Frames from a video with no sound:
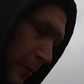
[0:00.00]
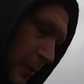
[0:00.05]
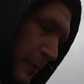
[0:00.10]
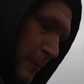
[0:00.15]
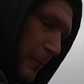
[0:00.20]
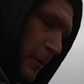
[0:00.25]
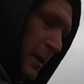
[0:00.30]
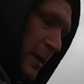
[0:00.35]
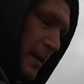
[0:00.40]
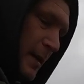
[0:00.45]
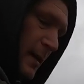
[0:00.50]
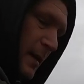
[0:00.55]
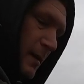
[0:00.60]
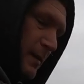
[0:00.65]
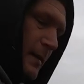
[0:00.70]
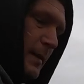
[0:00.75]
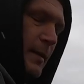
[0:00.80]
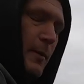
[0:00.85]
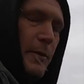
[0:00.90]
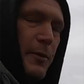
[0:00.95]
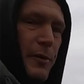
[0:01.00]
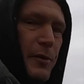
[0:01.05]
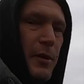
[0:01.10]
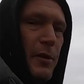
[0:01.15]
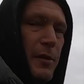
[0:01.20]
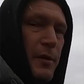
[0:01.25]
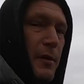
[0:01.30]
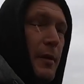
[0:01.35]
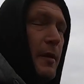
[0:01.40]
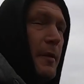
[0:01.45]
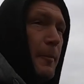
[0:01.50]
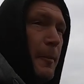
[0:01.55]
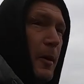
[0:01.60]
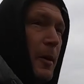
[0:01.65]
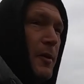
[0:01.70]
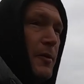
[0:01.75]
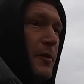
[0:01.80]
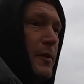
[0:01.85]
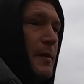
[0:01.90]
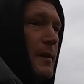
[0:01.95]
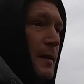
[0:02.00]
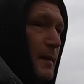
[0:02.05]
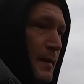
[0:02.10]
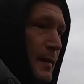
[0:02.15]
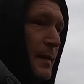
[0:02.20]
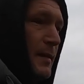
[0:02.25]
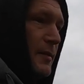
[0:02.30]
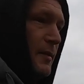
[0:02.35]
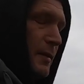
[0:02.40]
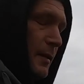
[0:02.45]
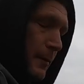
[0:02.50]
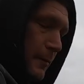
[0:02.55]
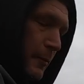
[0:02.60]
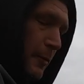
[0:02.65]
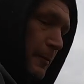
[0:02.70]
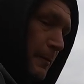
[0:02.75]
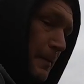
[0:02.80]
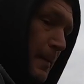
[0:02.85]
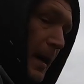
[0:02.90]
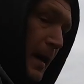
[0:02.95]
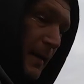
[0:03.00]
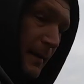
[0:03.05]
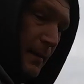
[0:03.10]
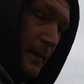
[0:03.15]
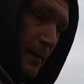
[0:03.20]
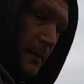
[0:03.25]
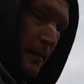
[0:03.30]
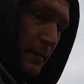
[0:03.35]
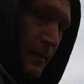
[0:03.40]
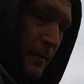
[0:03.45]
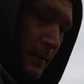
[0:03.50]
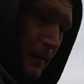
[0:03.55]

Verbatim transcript: was played out, that was just the deposit that they discovered back then.